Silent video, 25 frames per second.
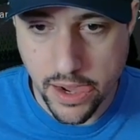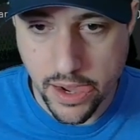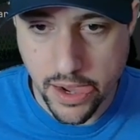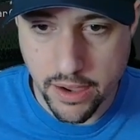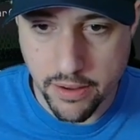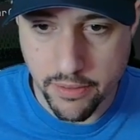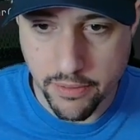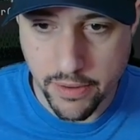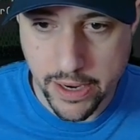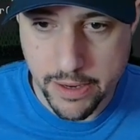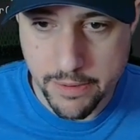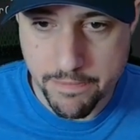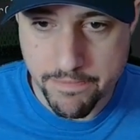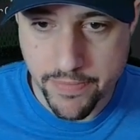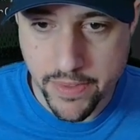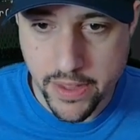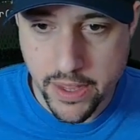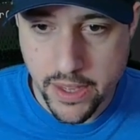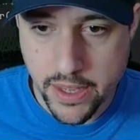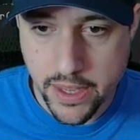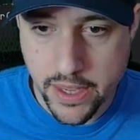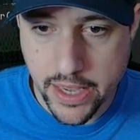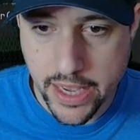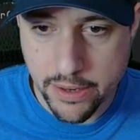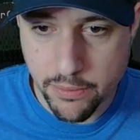Right?
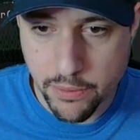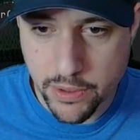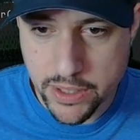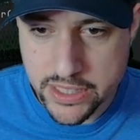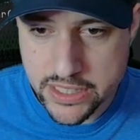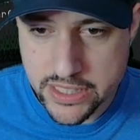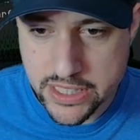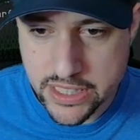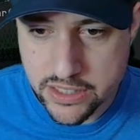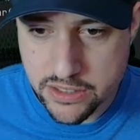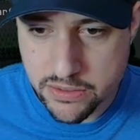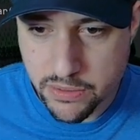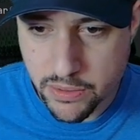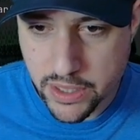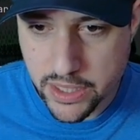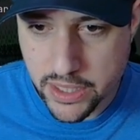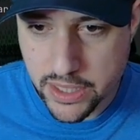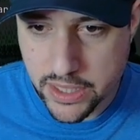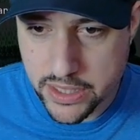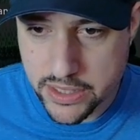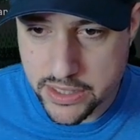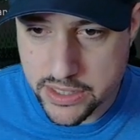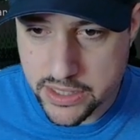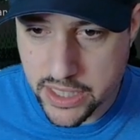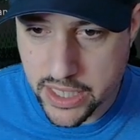And what is this? What
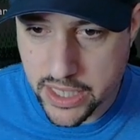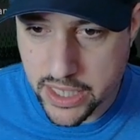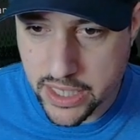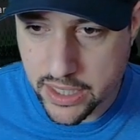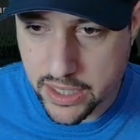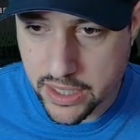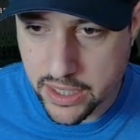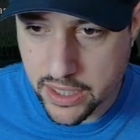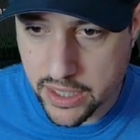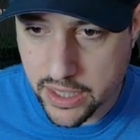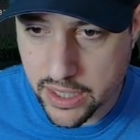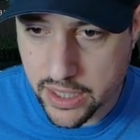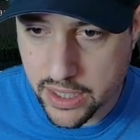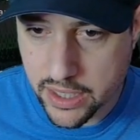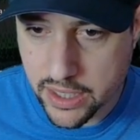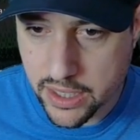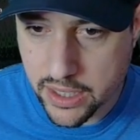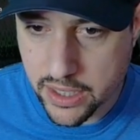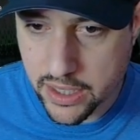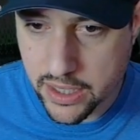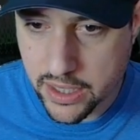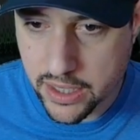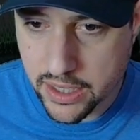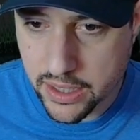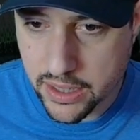it's saying
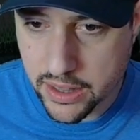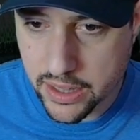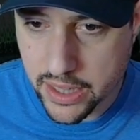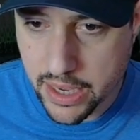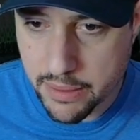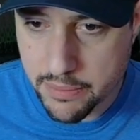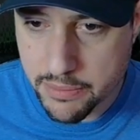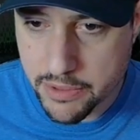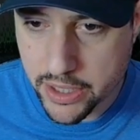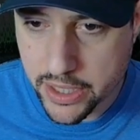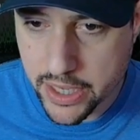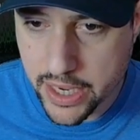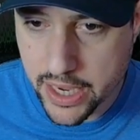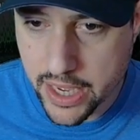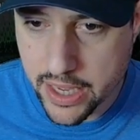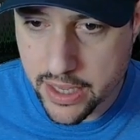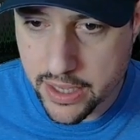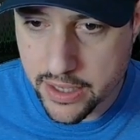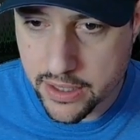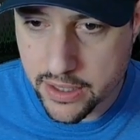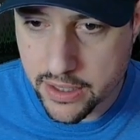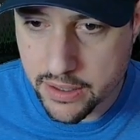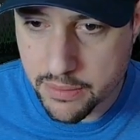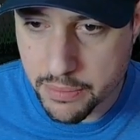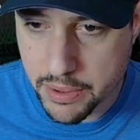lambda
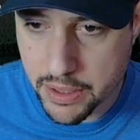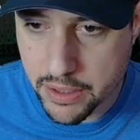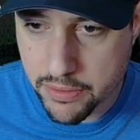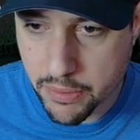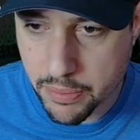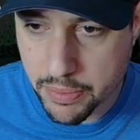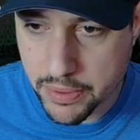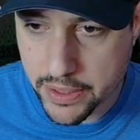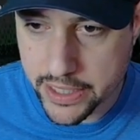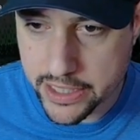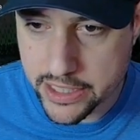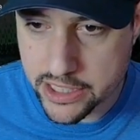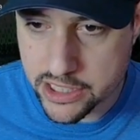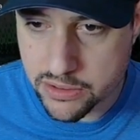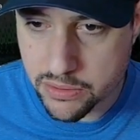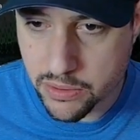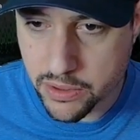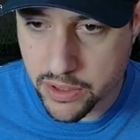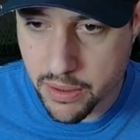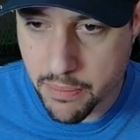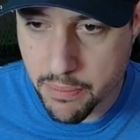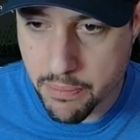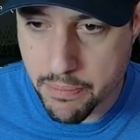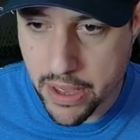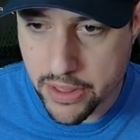can be replaced
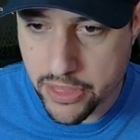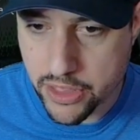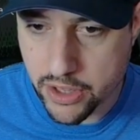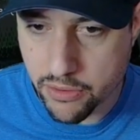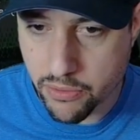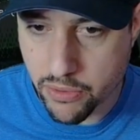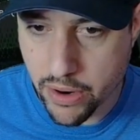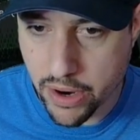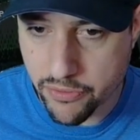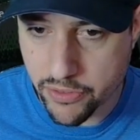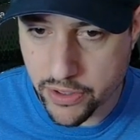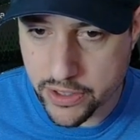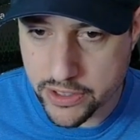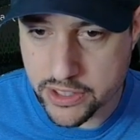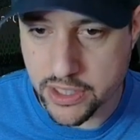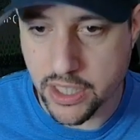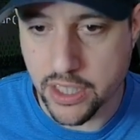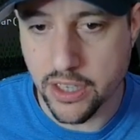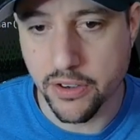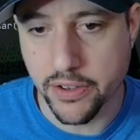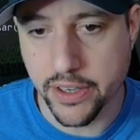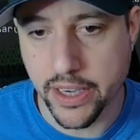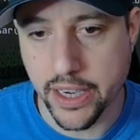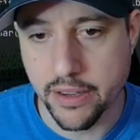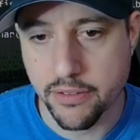with a method reference.
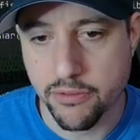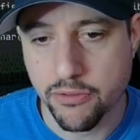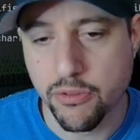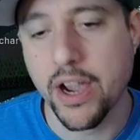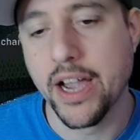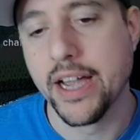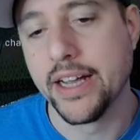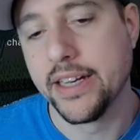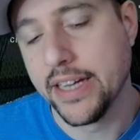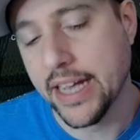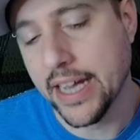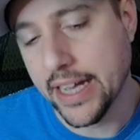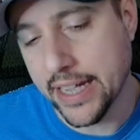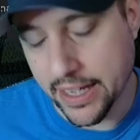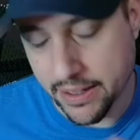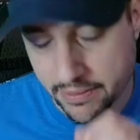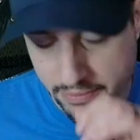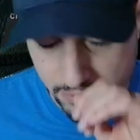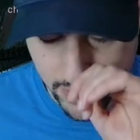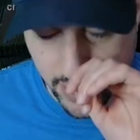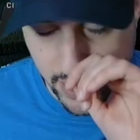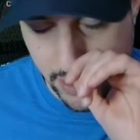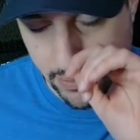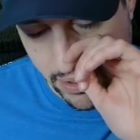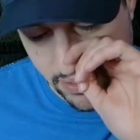Oh, okay. Right, yeah, yeah.
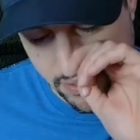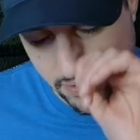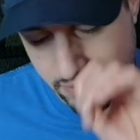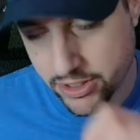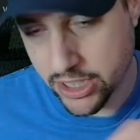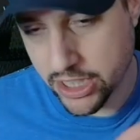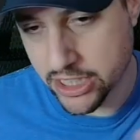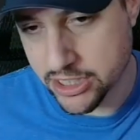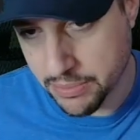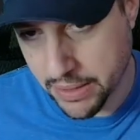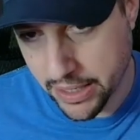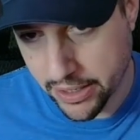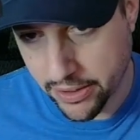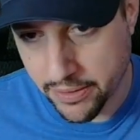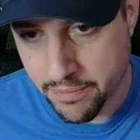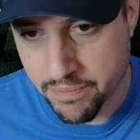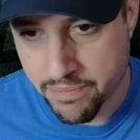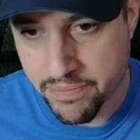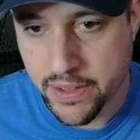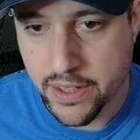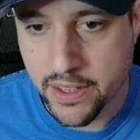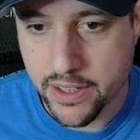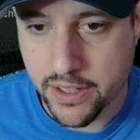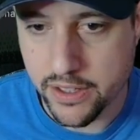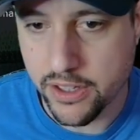Anyway, doesn't matter.
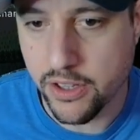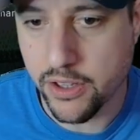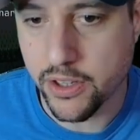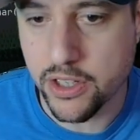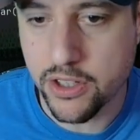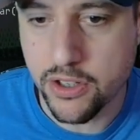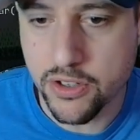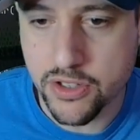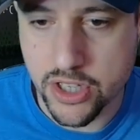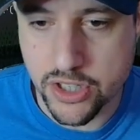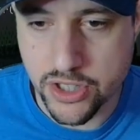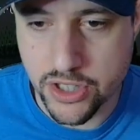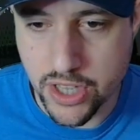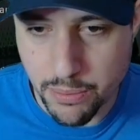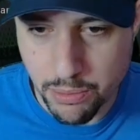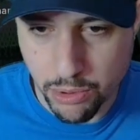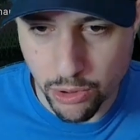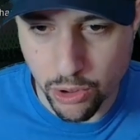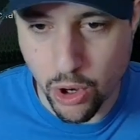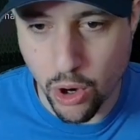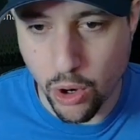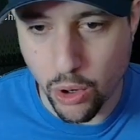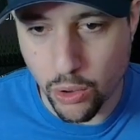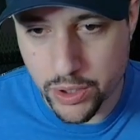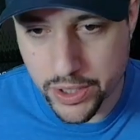You can use the double
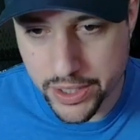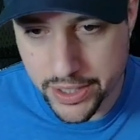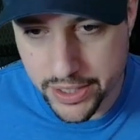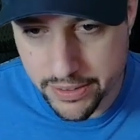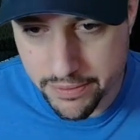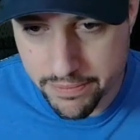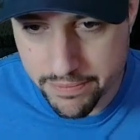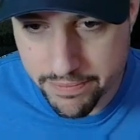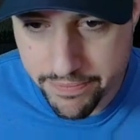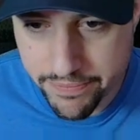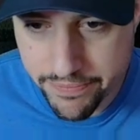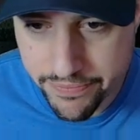colon